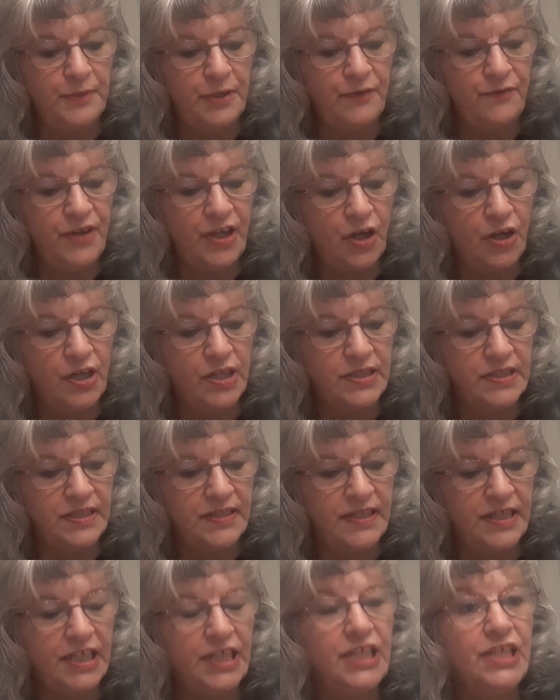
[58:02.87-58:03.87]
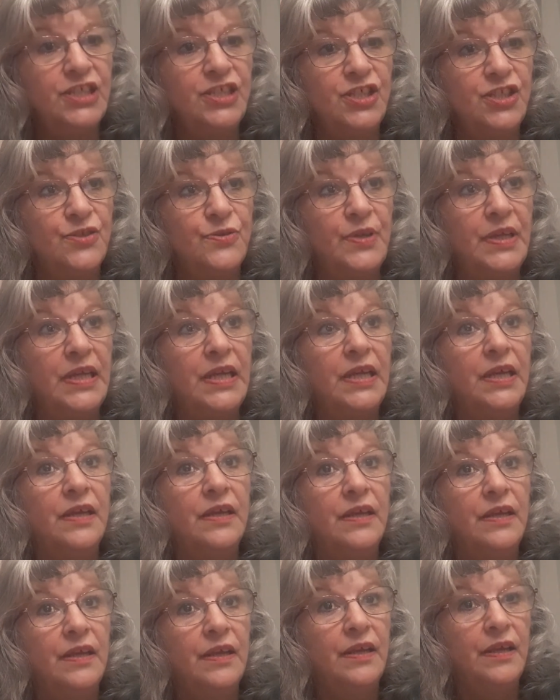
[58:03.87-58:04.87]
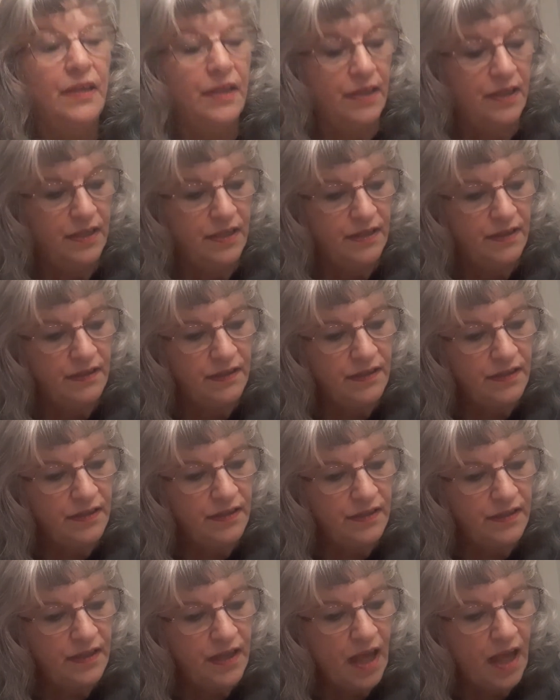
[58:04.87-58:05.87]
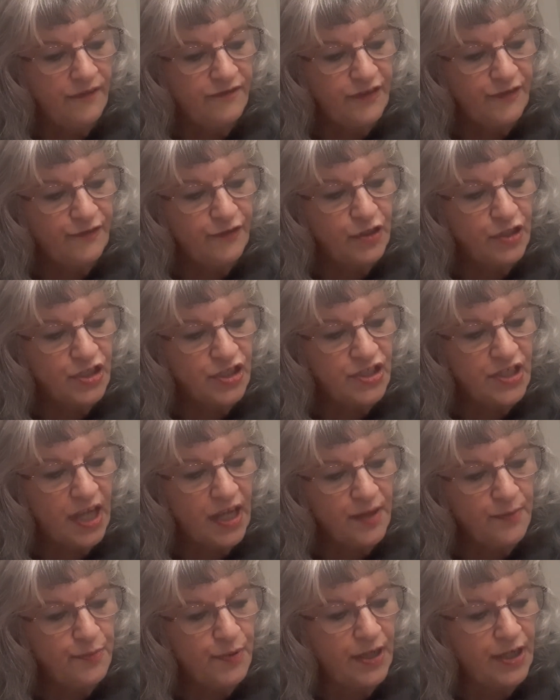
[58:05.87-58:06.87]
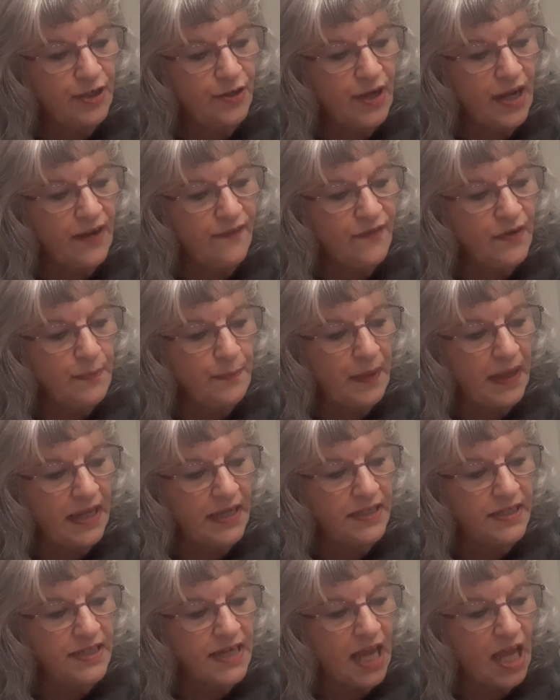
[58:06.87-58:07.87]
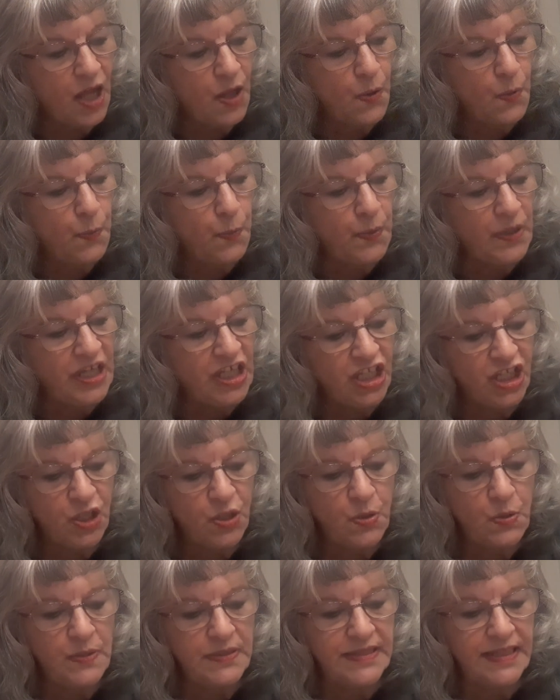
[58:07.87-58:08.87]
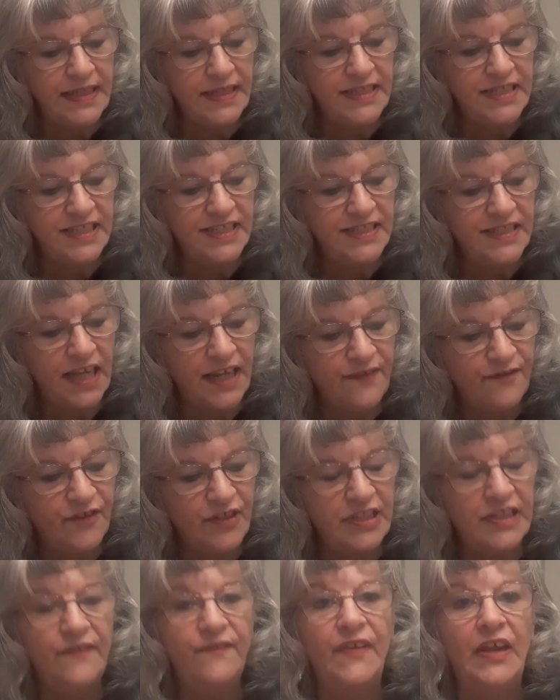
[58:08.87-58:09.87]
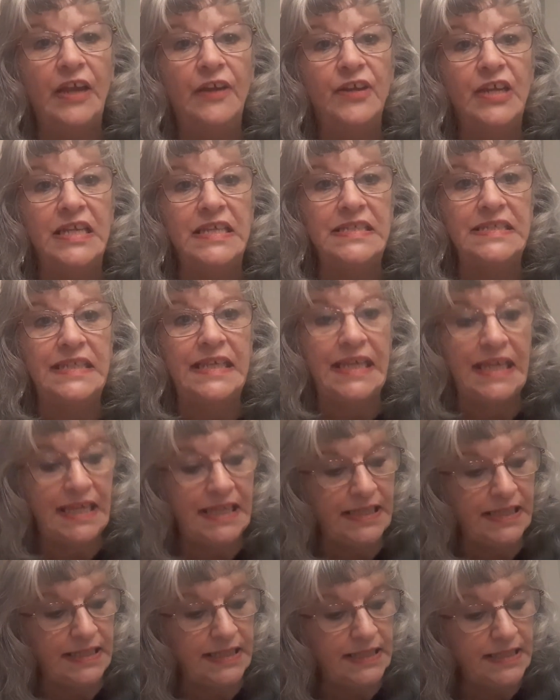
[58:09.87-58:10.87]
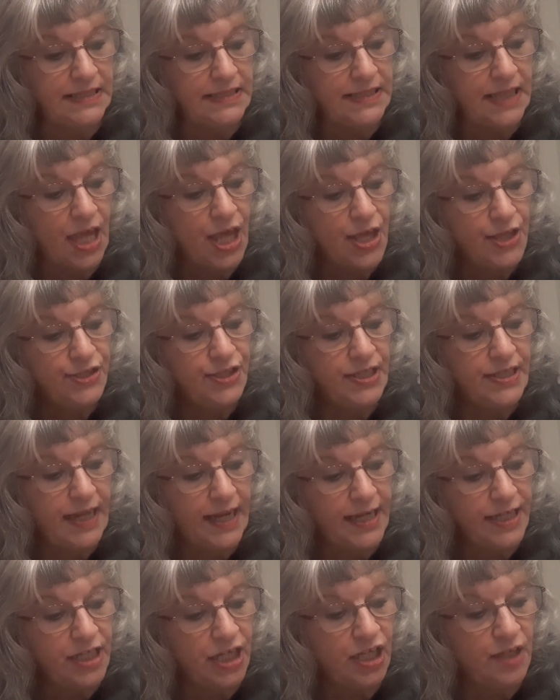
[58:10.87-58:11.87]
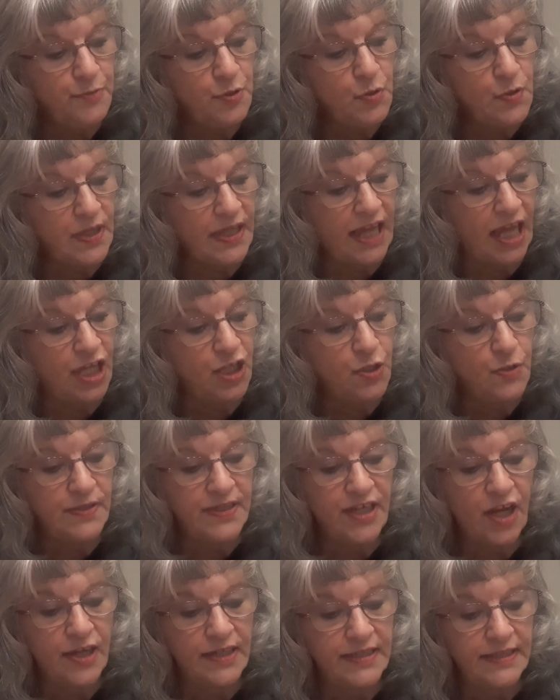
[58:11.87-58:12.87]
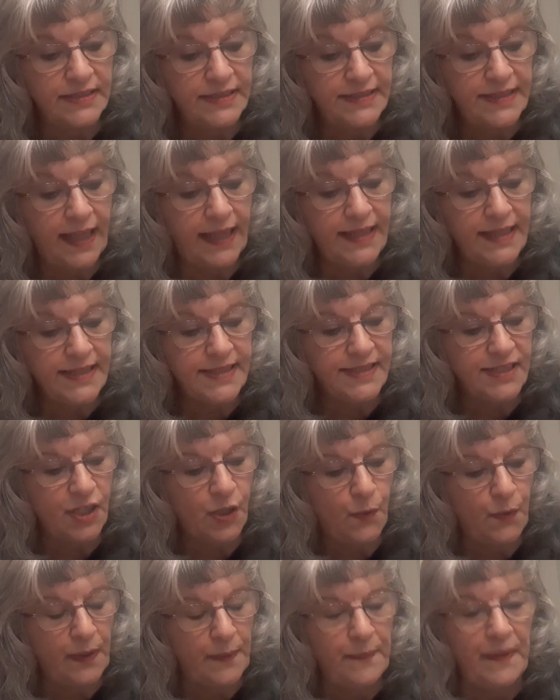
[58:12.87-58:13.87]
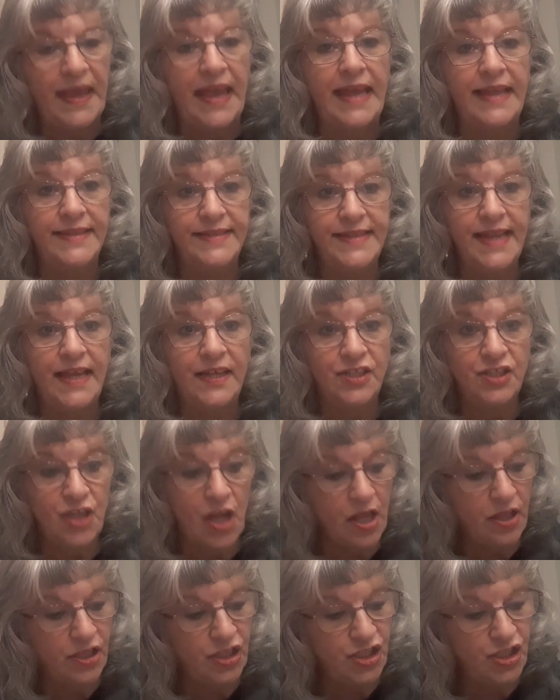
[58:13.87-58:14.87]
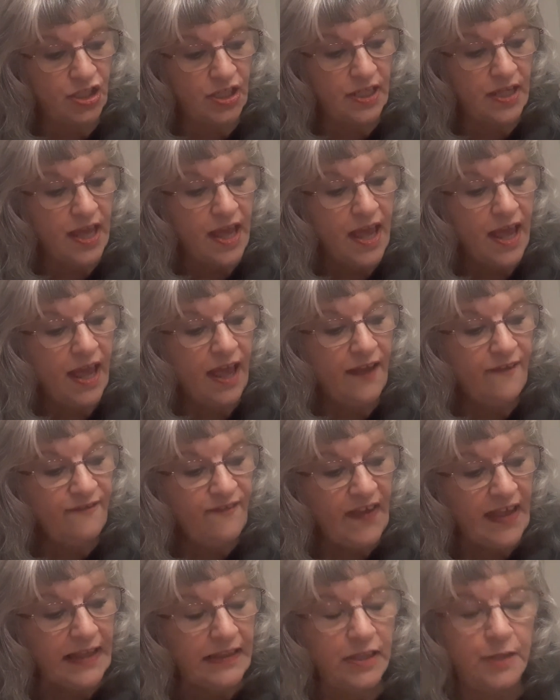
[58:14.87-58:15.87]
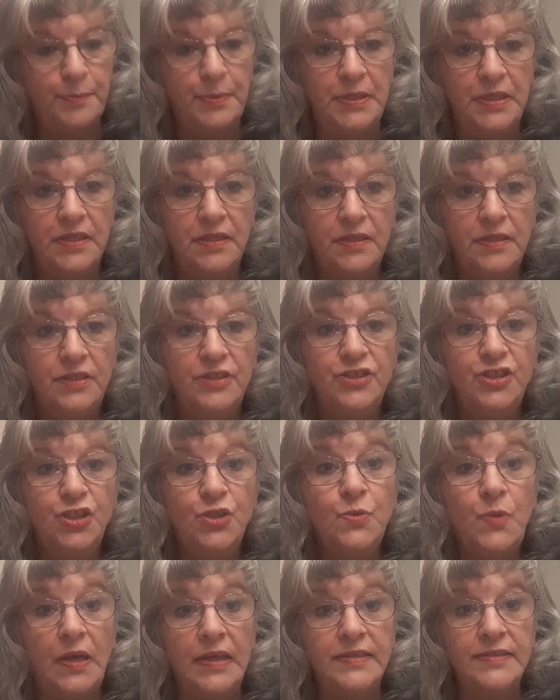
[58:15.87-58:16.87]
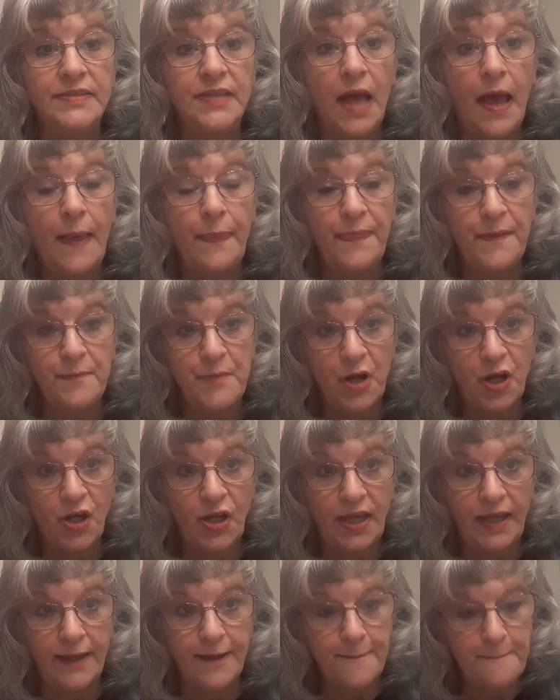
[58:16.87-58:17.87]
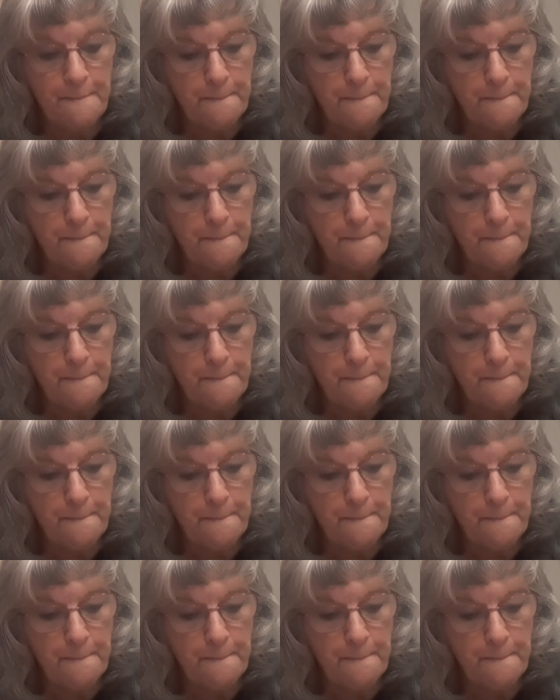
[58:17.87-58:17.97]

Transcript: in regard to the history of the first typewriter ever made and how we use and decipher the various keys today to communicate using our latest equipment and technology available to us on the market.